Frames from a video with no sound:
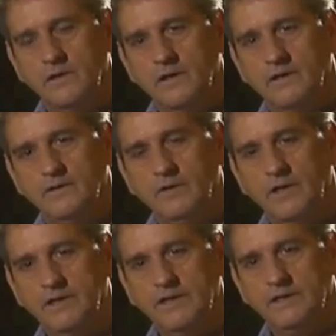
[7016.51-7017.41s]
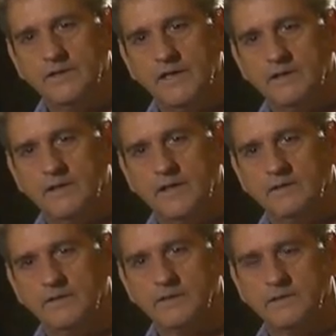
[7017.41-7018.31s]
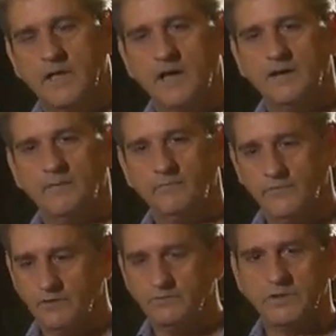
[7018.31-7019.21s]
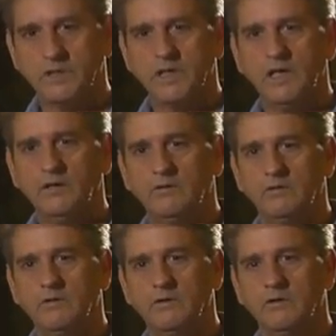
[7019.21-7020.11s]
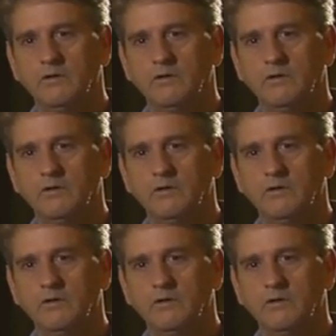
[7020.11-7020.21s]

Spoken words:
Yeah, it really is. That just how that fused together